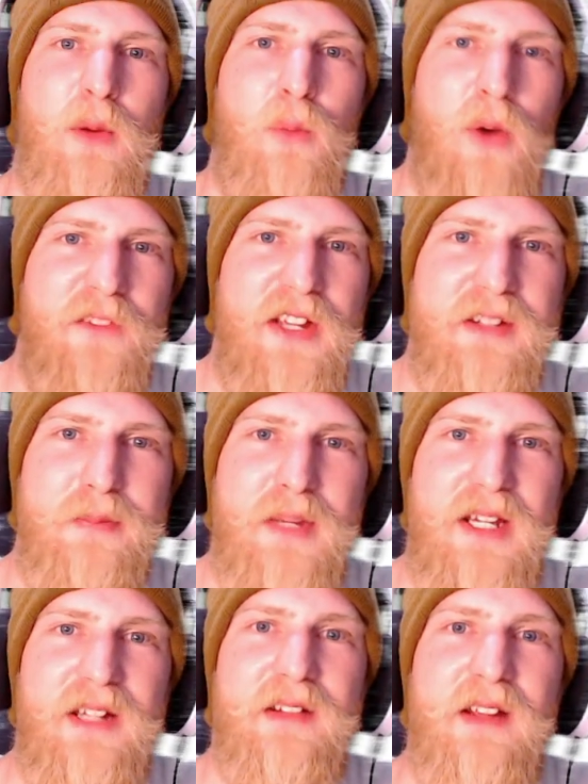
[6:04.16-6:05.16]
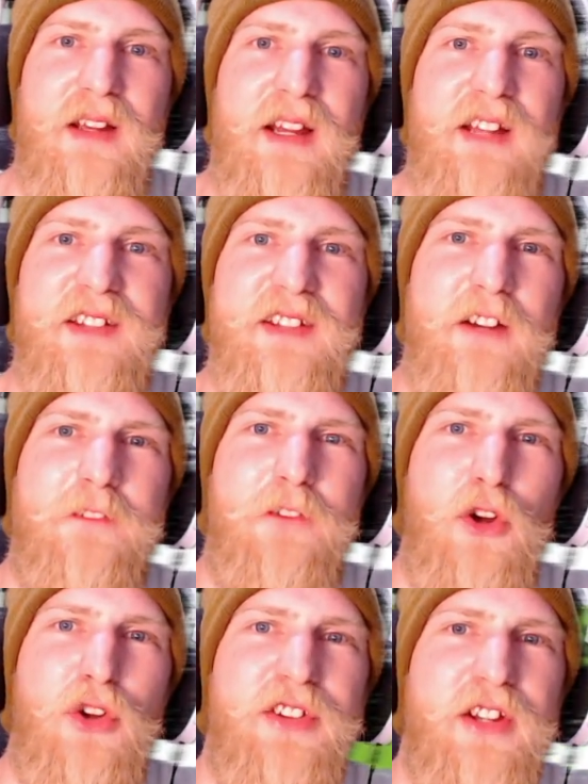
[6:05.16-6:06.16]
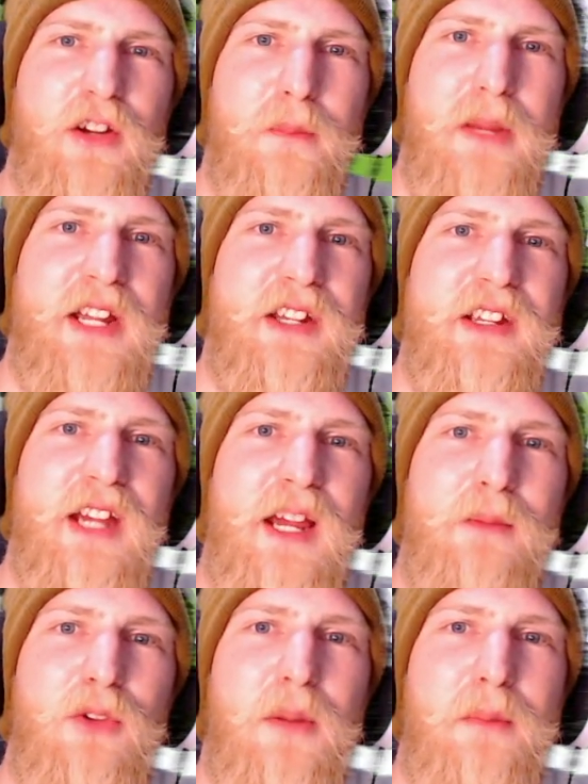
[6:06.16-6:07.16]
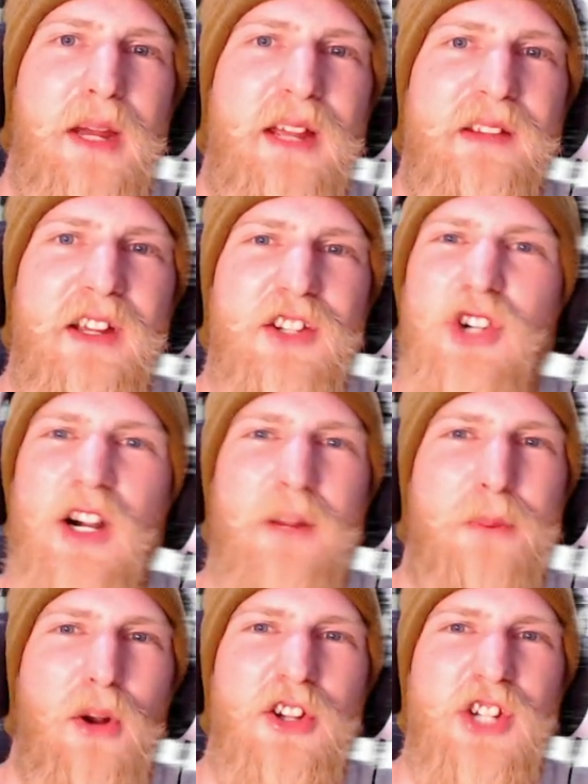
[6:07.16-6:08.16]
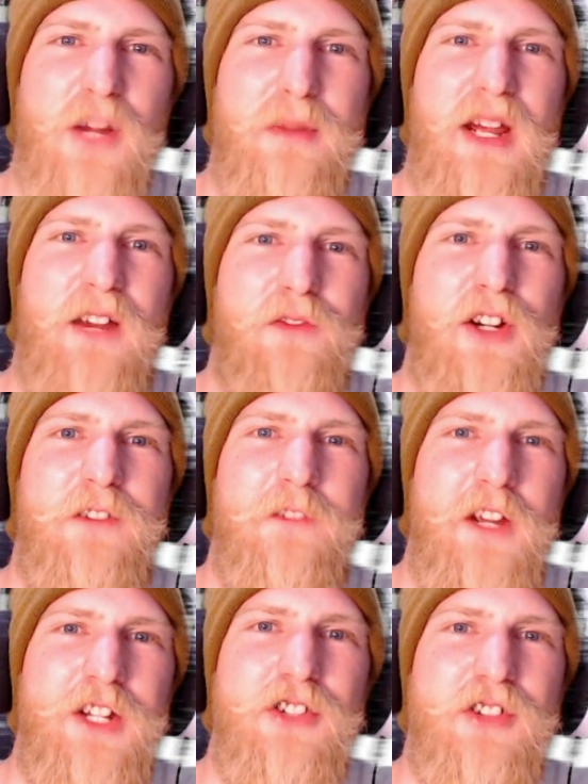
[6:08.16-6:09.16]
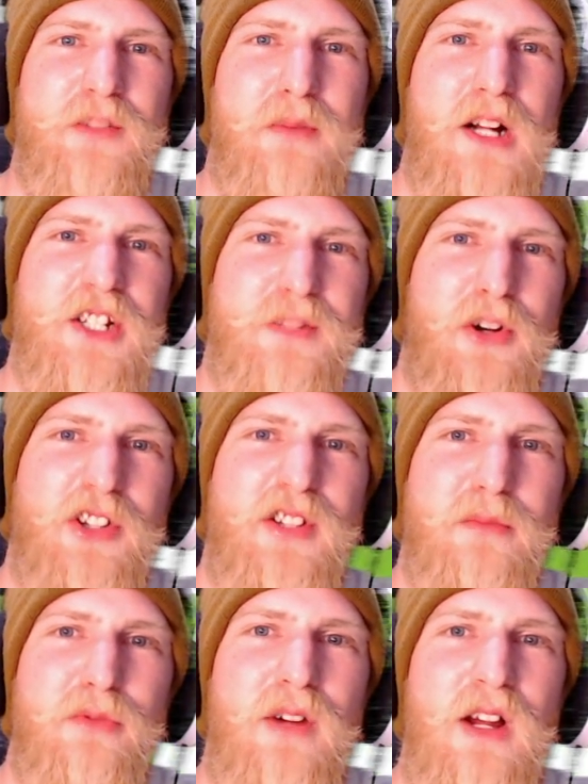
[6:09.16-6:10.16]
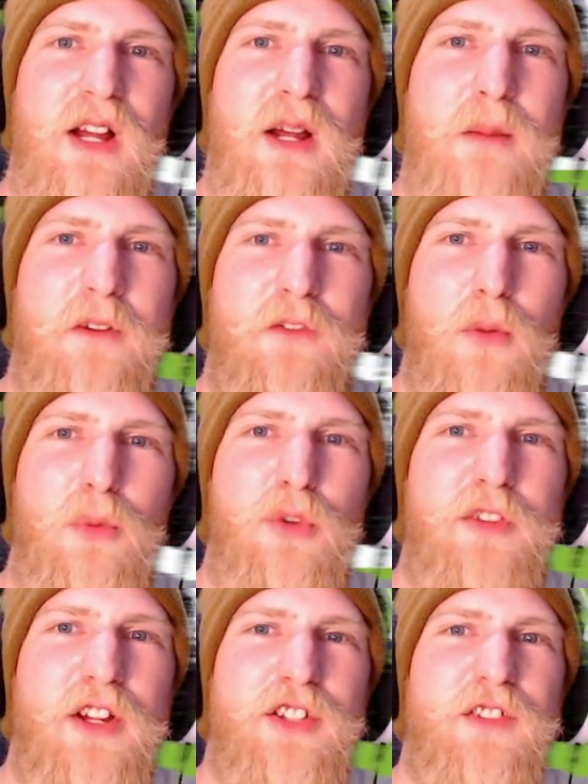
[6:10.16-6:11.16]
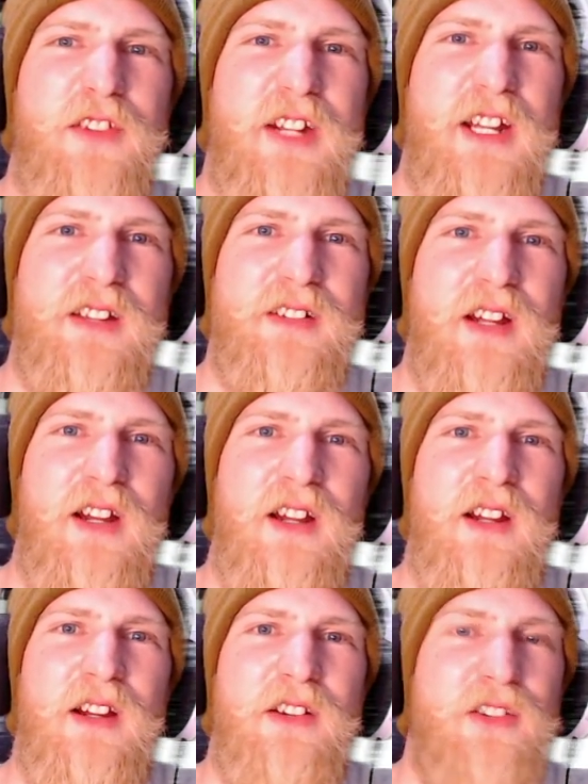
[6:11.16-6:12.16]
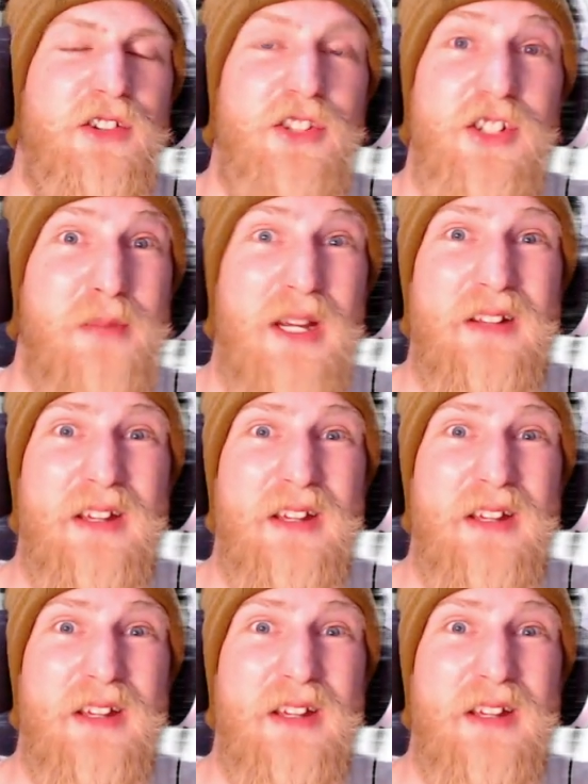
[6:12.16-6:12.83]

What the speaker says: What this means is instead of focusing on making your game look amazing and trying to polish up every feature as much as possible before moving on to the next, you just make the